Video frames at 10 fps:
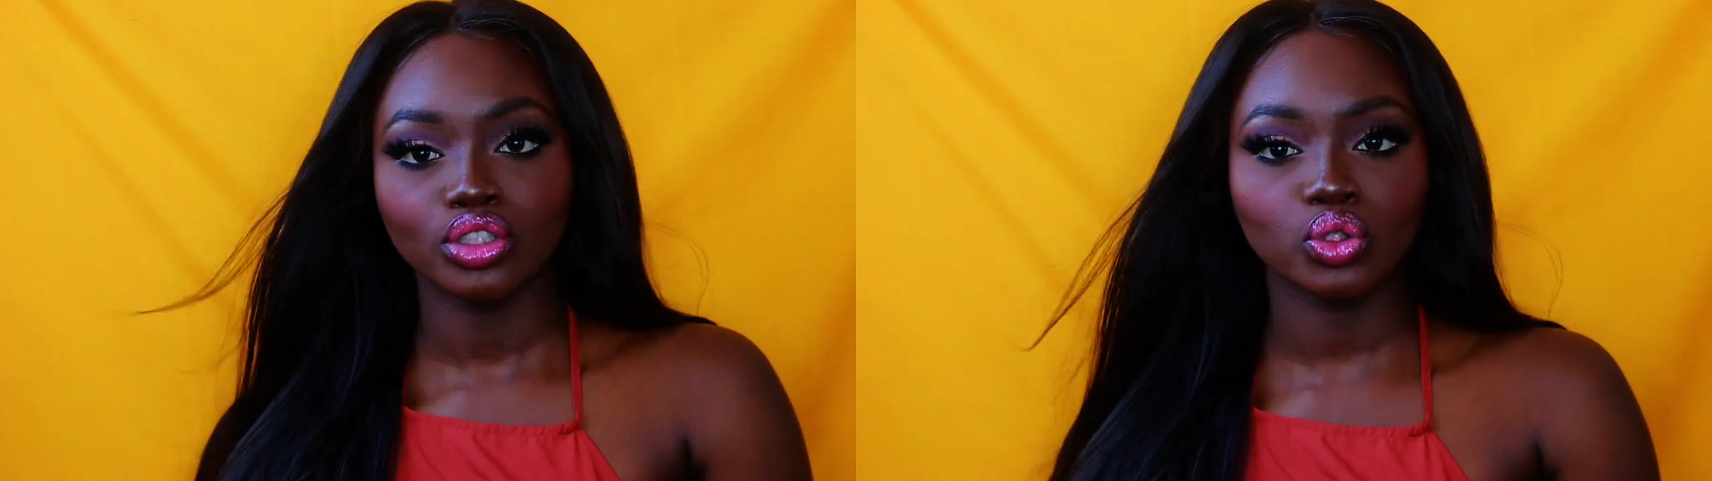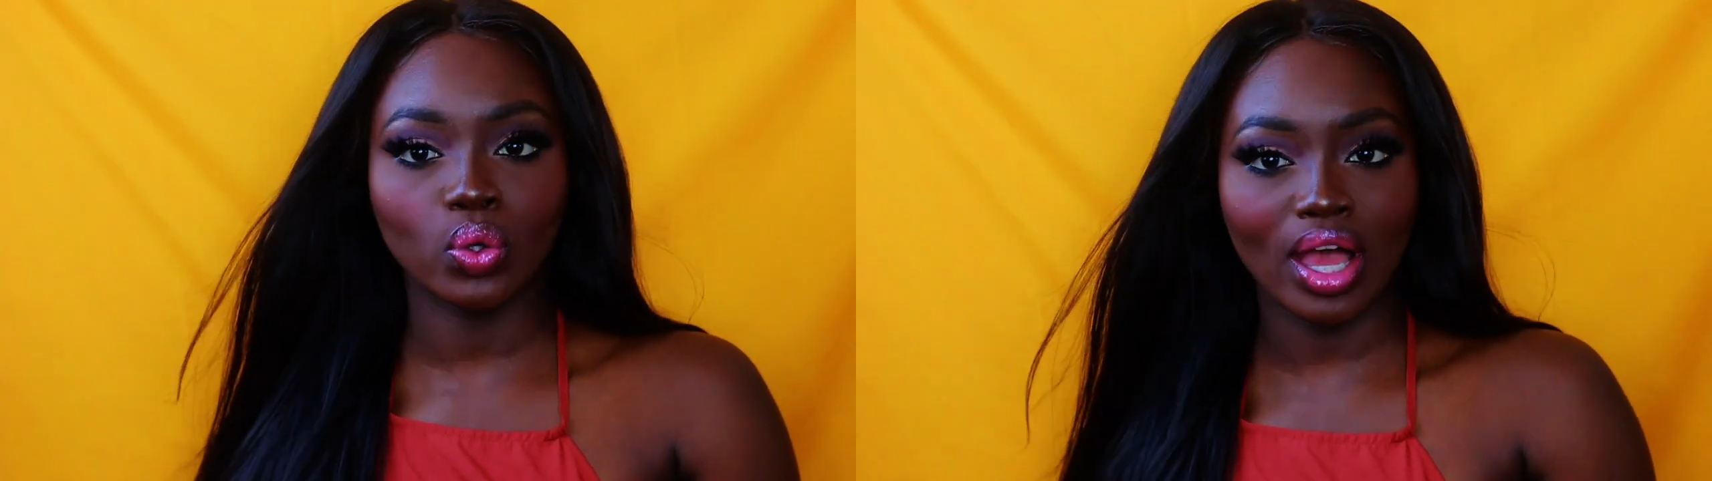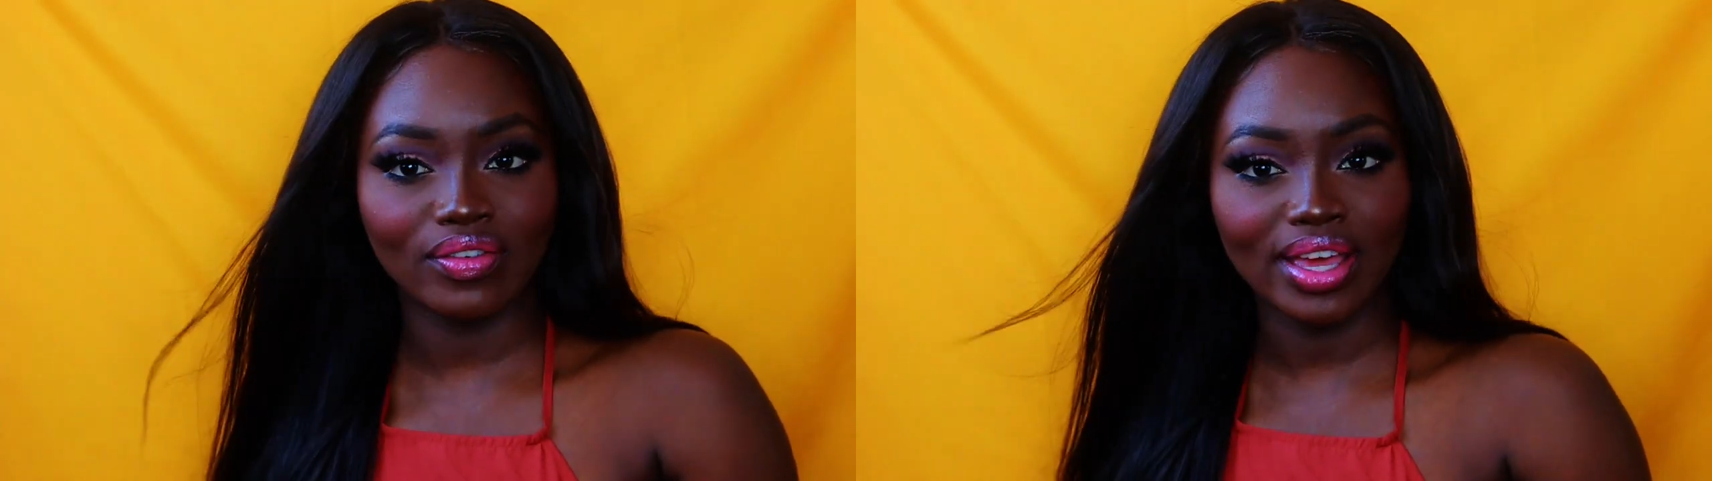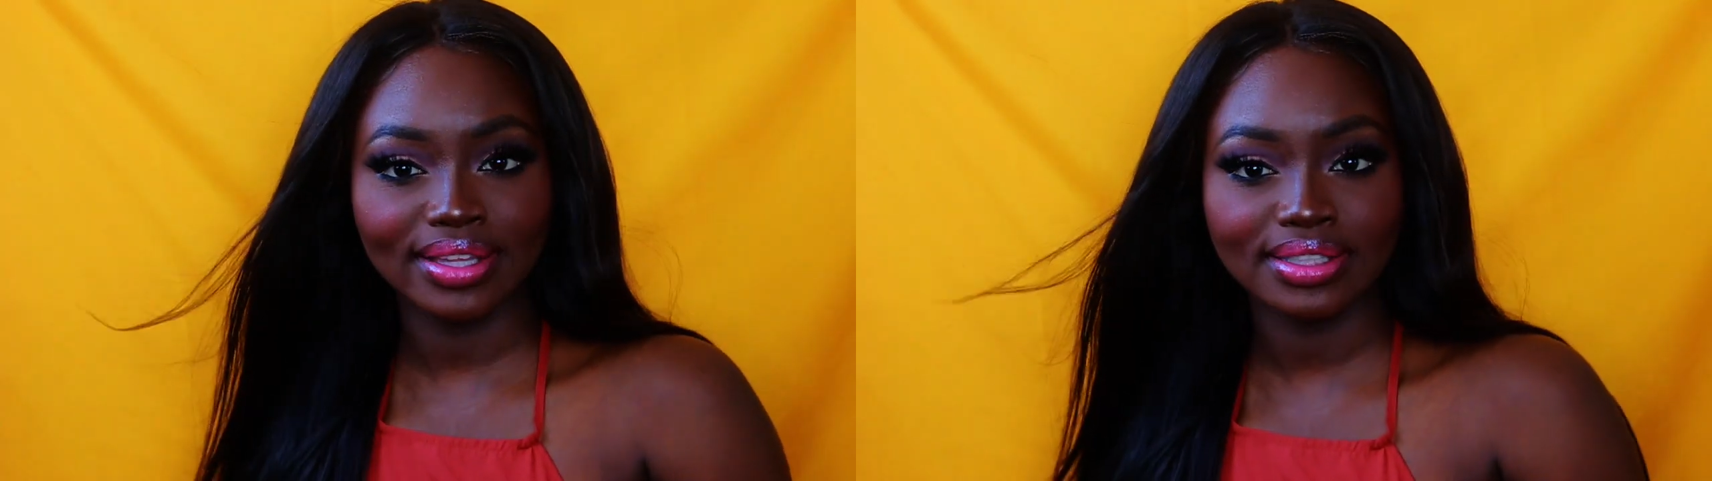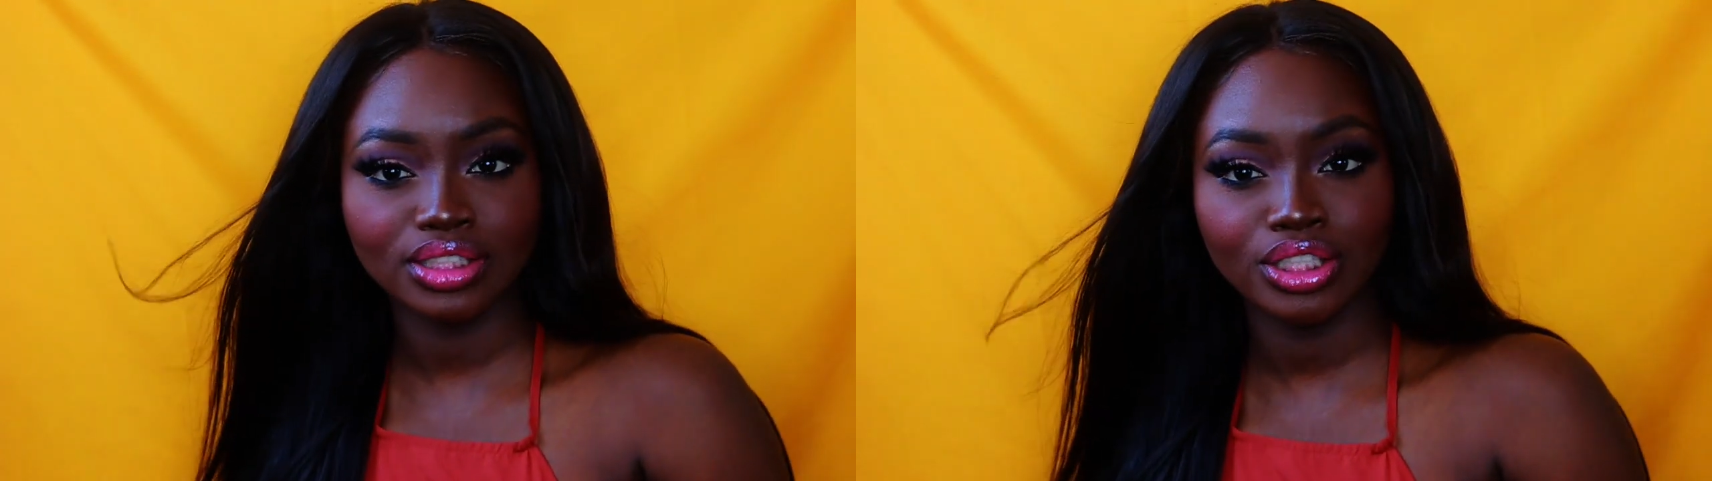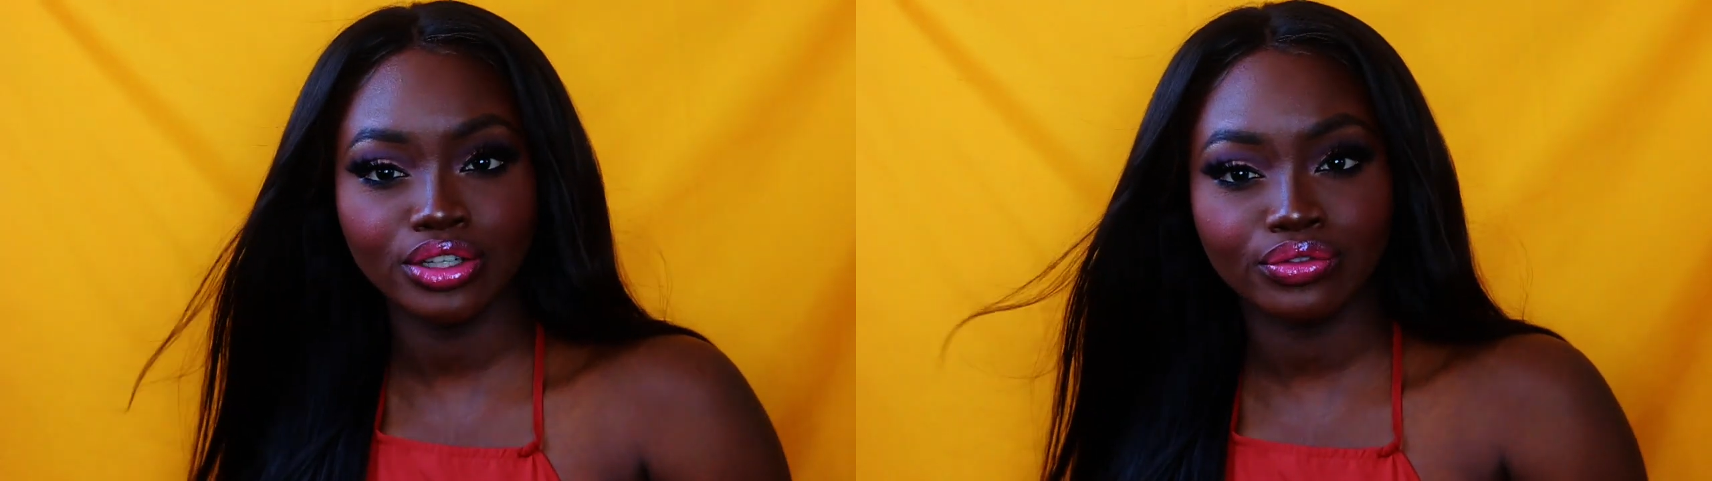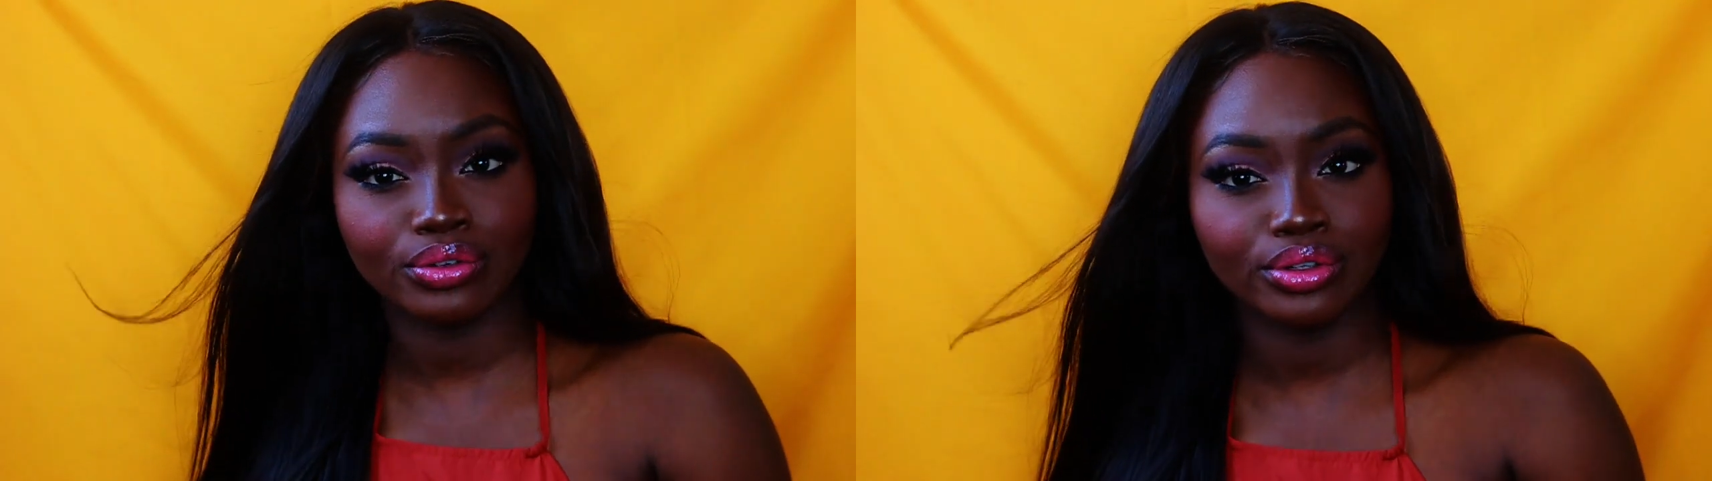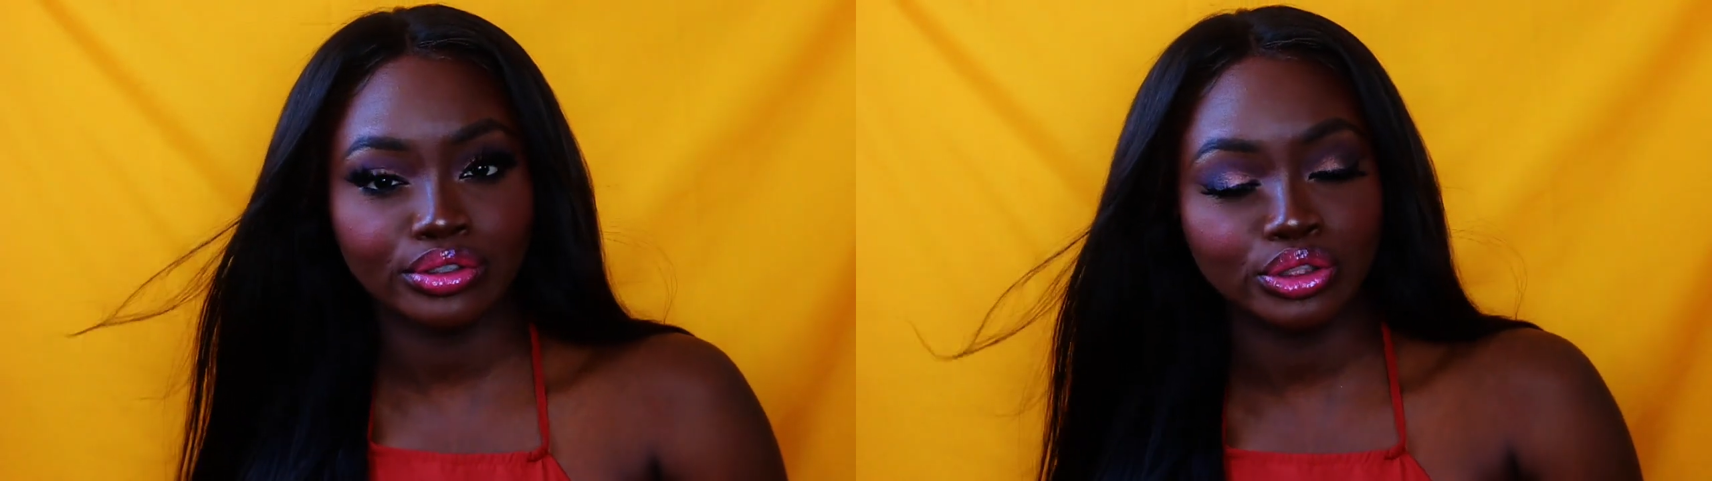So I've had this hair
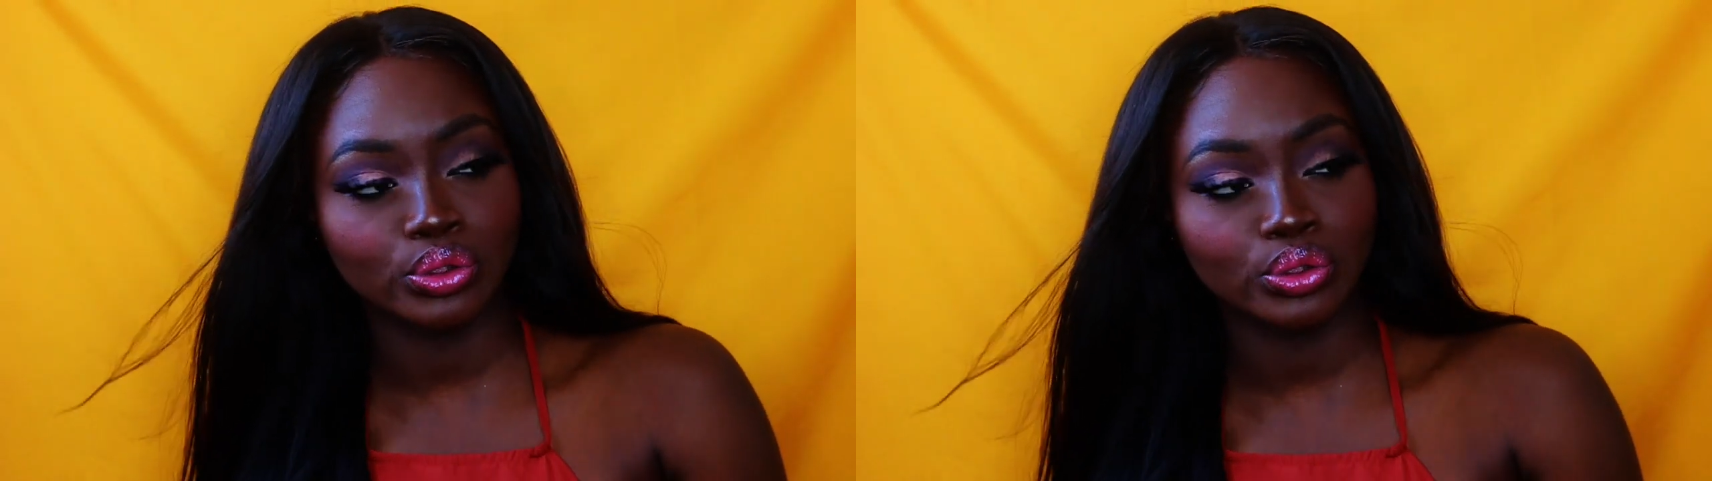for